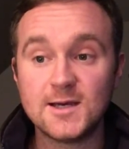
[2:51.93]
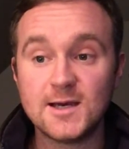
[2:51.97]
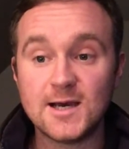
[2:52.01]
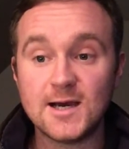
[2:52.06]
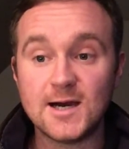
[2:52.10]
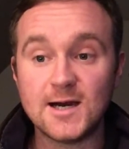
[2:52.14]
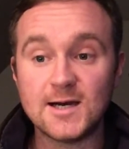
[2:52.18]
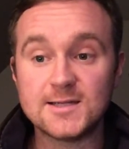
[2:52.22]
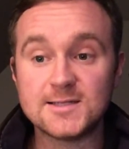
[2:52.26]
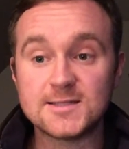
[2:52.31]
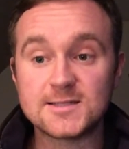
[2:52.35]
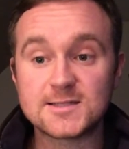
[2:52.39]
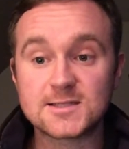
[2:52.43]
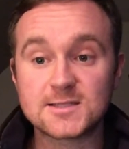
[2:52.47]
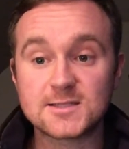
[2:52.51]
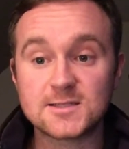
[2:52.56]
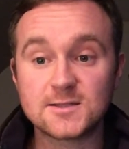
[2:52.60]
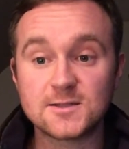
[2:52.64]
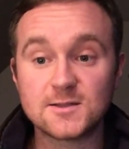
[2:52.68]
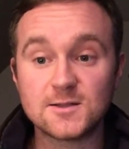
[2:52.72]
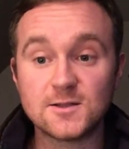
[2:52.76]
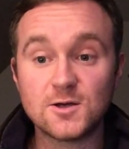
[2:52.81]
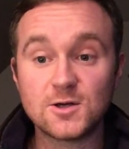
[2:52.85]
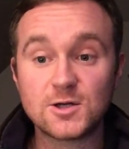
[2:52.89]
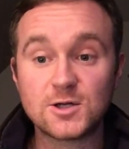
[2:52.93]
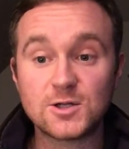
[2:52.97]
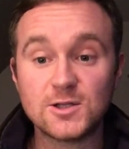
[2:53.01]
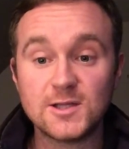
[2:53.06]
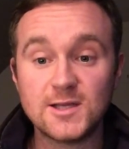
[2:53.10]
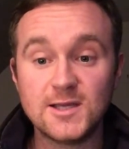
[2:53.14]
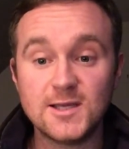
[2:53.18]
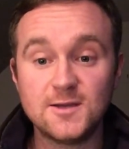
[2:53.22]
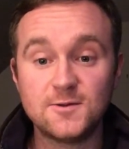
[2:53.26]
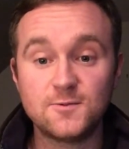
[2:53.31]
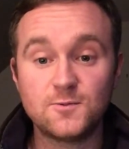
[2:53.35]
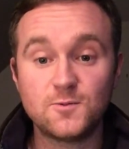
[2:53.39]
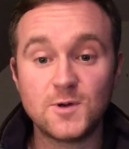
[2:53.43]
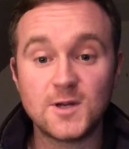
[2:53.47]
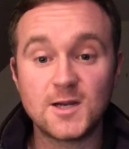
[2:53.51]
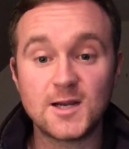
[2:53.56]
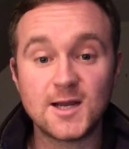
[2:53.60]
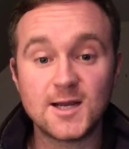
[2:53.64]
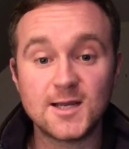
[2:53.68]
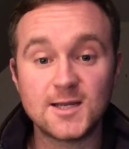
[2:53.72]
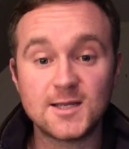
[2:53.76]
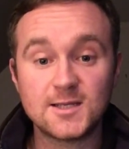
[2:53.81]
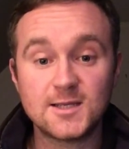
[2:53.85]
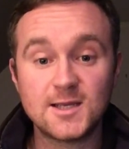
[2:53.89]
And luckily, when
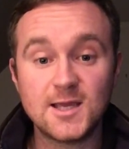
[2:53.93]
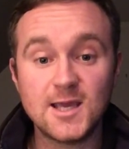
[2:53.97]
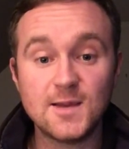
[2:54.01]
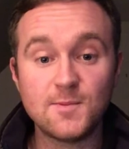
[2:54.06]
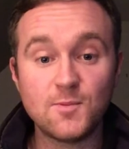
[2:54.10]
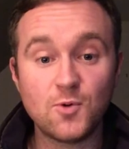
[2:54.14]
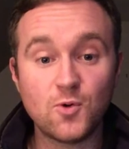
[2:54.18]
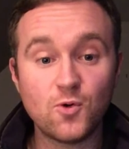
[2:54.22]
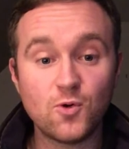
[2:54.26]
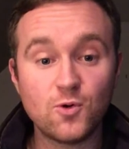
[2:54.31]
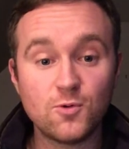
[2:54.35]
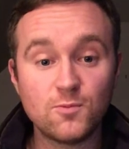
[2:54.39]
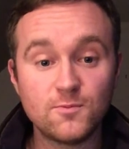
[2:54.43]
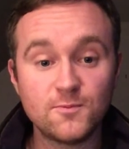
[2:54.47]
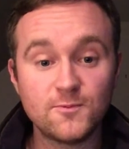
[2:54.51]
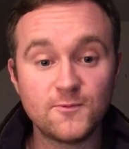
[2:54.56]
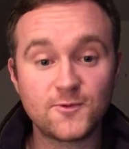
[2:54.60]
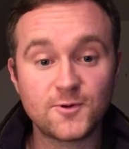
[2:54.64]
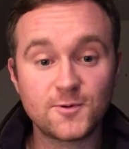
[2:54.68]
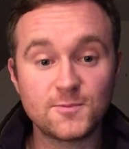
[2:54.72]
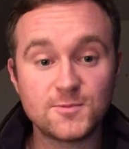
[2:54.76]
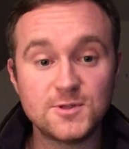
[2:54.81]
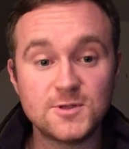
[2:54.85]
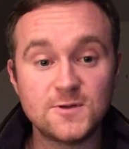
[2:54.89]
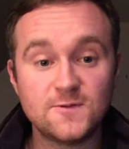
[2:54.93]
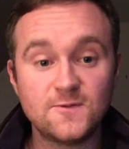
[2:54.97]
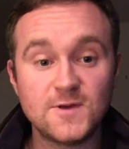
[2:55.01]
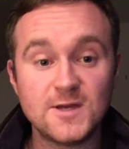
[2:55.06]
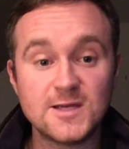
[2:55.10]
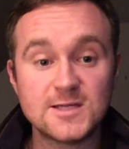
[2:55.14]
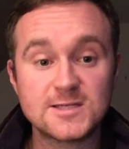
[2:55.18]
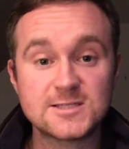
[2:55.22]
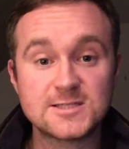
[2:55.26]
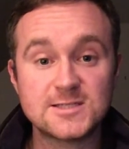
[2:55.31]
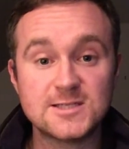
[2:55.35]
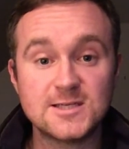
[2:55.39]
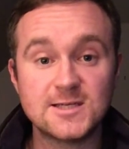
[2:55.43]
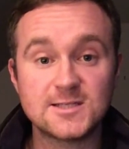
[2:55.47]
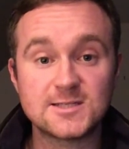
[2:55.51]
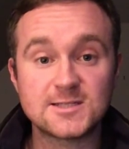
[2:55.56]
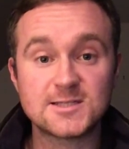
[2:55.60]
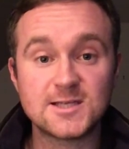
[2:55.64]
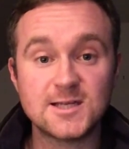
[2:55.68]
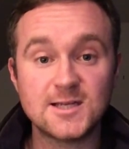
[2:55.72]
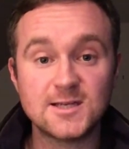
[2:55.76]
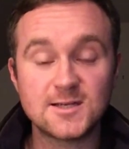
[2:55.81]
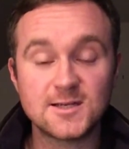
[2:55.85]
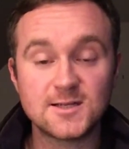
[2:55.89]
I came home from university, I
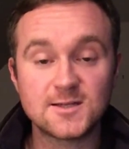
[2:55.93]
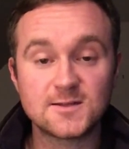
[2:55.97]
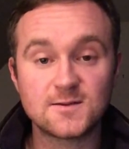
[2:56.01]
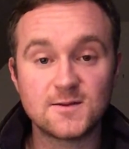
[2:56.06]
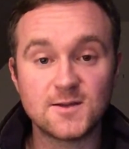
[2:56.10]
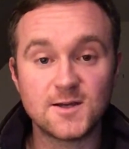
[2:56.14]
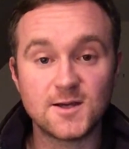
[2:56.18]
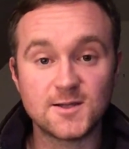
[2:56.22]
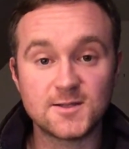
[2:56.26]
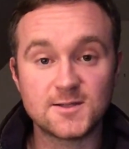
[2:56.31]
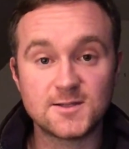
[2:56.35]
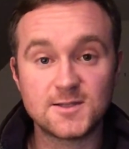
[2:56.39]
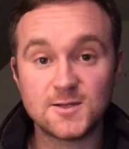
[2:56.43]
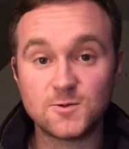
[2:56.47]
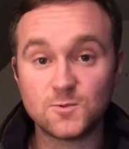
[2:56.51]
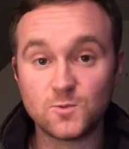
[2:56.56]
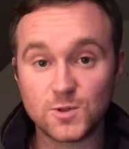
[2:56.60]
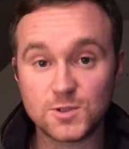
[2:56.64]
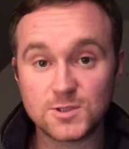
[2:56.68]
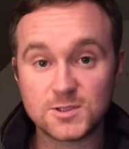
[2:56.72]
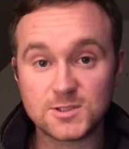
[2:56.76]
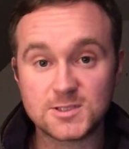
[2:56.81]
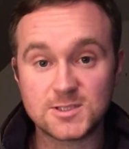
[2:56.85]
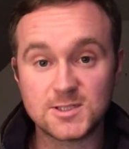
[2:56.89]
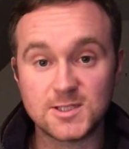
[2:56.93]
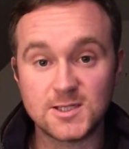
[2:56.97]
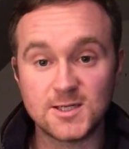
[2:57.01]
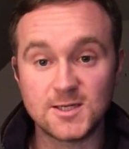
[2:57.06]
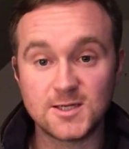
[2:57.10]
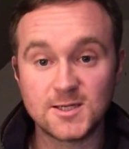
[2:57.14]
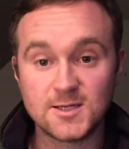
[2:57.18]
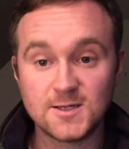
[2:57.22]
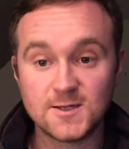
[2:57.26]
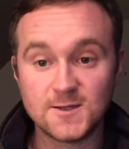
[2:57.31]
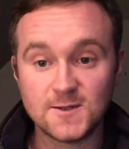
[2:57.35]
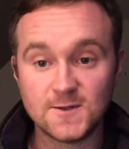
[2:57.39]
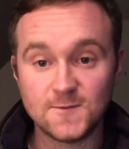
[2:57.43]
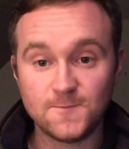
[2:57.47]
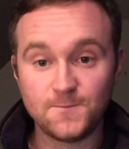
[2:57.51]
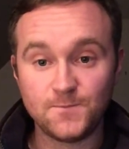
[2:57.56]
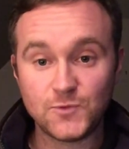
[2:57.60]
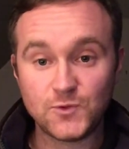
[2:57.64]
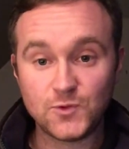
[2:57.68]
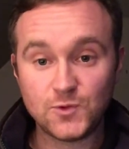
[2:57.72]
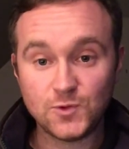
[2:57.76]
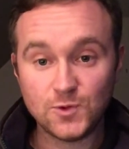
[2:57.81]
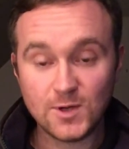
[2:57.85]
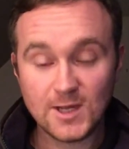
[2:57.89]
decided I didn't want to
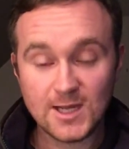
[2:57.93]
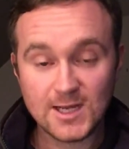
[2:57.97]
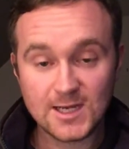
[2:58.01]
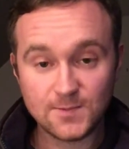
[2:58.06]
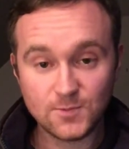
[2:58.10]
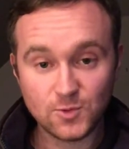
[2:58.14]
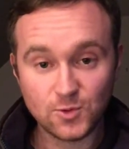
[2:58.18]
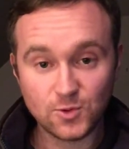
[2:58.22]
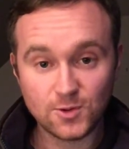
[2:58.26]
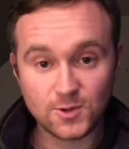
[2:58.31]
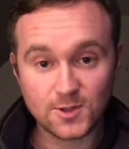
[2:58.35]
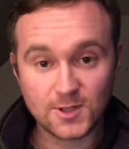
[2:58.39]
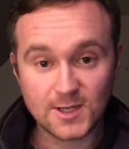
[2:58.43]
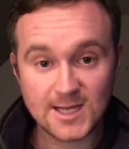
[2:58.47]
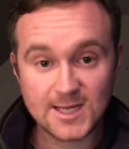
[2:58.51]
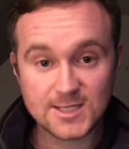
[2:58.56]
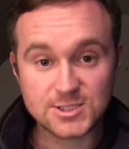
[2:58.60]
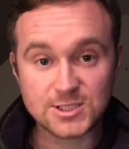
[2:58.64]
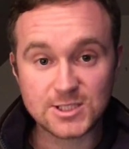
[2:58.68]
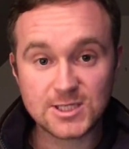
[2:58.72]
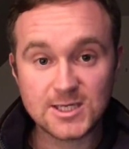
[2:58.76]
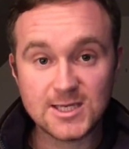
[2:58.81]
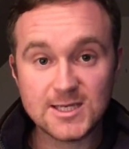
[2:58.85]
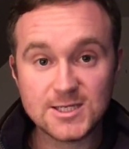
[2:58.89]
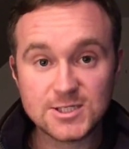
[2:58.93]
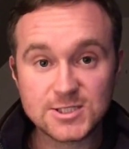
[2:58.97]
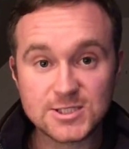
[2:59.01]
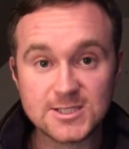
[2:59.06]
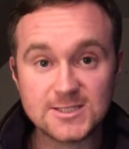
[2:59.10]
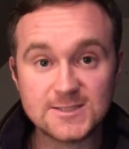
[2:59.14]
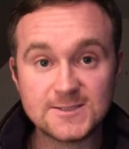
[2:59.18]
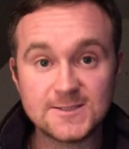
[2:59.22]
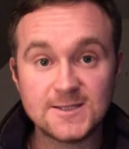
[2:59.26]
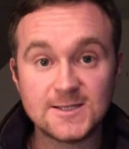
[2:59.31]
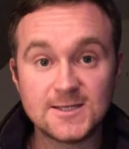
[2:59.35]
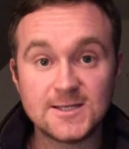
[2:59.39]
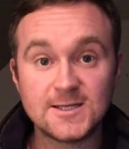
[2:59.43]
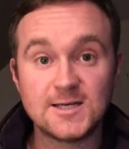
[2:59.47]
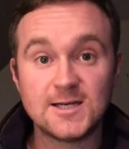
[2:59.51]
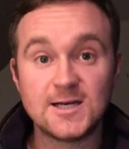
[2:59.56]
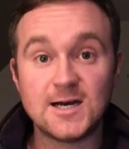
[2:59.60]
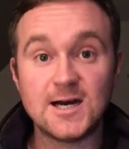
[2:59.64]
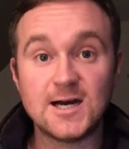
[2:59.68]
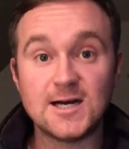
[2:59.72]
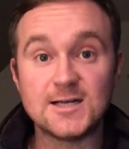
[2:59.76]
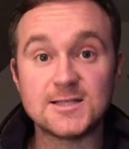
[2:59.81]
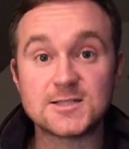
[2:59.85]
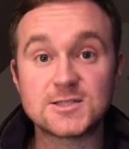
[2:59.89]
do any more education
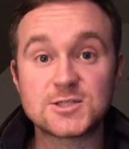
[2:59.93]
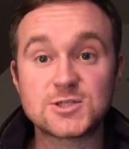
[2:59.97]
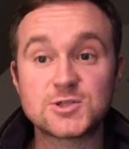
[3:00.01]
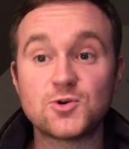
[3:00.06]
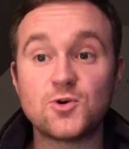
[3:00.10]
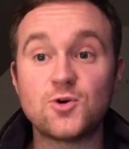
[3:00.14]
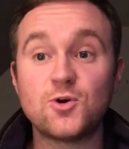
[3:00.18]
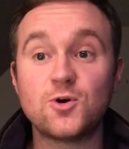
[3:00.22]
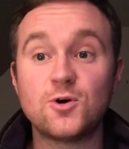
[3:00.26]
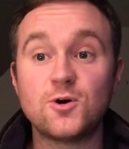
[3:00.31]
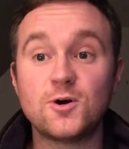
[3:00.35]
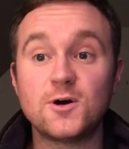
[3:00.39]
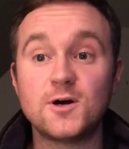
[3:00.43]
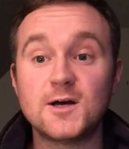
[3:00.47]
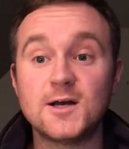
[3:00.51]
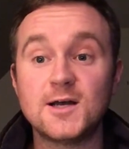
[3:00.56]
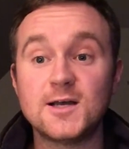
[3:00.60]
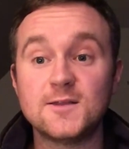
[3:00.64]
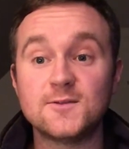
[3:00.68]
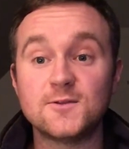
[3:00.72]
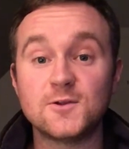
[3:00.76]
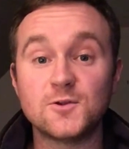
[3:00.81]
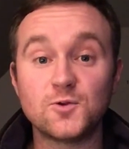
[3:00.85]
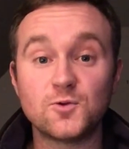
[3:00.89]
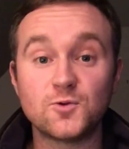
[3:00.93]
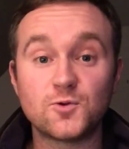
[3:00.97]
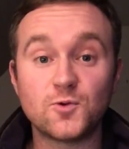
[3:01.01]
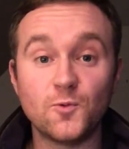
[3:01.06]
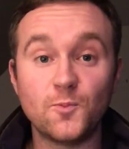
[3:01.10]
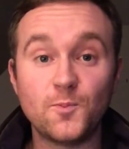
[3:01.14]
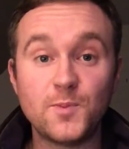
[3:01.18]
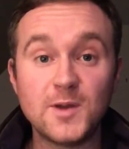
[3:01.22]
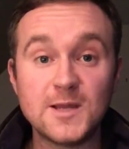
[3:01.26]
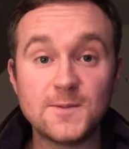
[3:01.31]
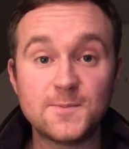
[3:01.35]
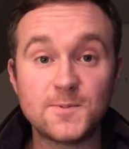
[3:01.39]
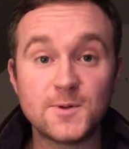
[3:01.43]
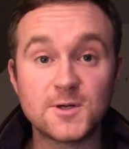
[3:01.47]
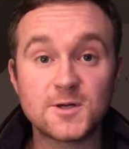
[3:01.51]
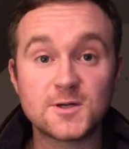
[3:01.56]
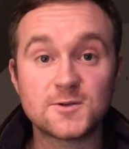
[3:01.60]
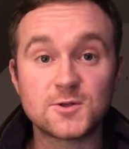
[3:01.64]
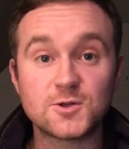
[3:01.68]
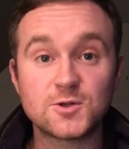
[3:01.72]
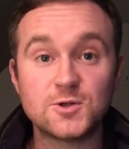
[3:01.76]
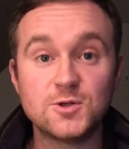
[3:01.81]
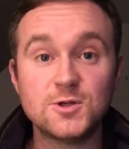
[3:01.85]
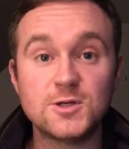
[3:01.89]
and saw in the local paper,
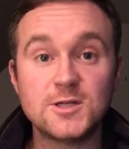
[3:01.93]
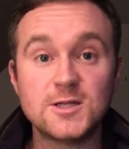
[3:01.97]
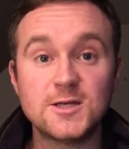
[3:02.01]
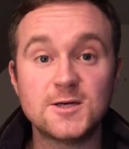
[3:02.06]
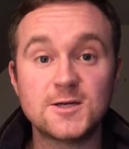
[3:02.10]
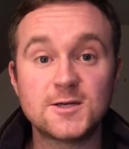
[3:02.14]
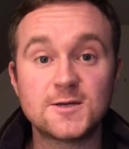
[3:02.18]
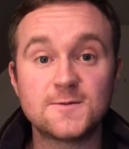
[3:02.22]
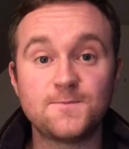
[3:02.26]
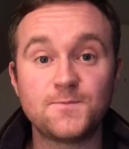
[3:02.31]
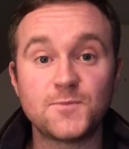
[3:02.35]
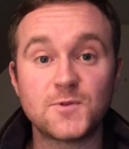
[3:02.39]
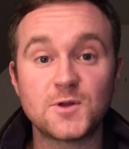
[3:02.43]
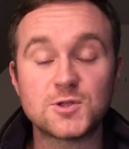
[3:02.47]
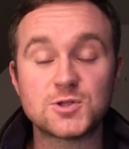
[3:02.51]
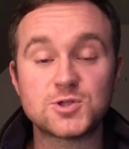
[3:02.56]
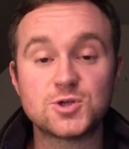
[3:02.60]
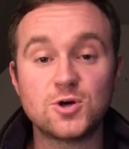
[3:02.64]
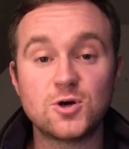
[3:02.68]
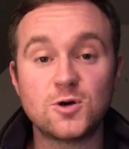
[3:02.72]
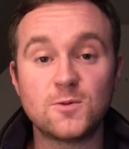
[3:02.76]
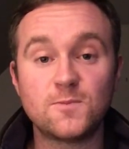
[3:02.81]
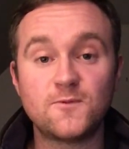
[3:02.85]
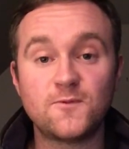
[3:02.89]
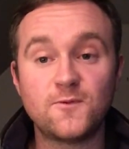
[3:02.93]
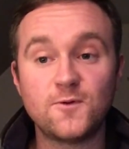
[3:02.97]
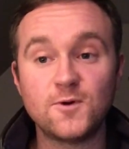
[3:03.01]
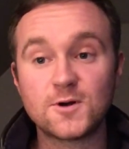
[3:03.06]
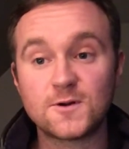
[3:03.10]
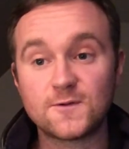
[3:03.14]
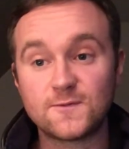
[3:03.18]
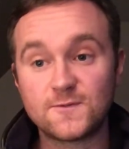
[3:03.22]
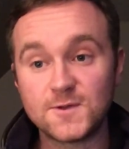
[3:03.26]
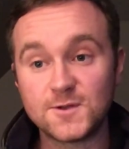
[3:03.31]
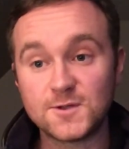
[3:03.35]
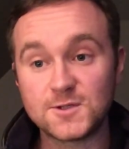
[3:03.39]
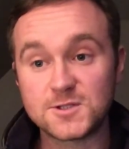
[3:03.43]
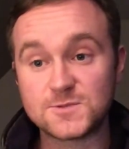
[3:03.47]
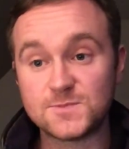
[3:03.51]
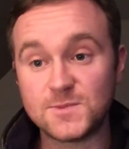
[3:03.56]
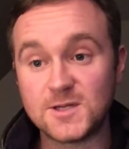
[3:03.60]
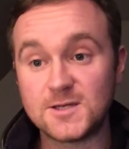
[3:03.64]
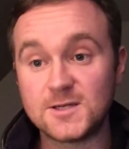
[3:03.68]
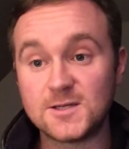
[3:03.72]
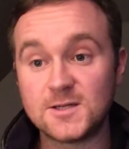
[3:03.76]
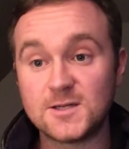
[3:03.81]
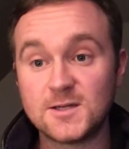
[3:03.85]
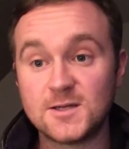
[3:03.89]
in the Courier, a job for a
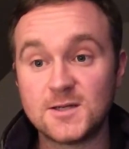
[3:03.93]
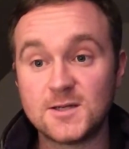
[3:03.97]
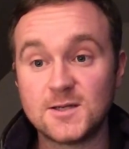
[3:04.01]
fieldsman